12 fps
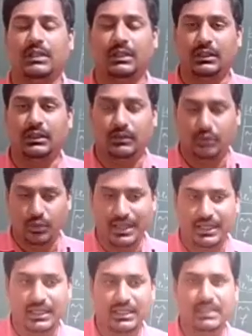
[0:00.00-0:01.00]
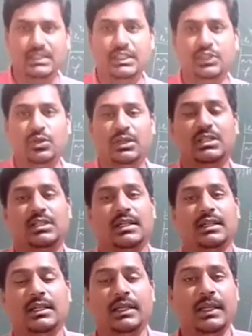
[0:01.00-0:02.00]
make it easy to understand the
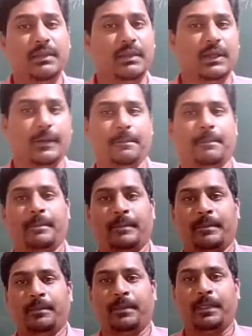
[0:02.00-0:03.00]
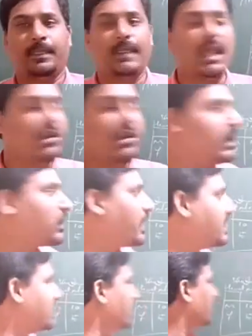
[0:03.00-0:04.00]
table. Then we write
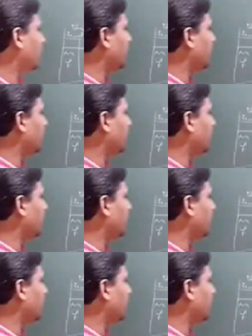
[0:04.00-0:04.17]
here in the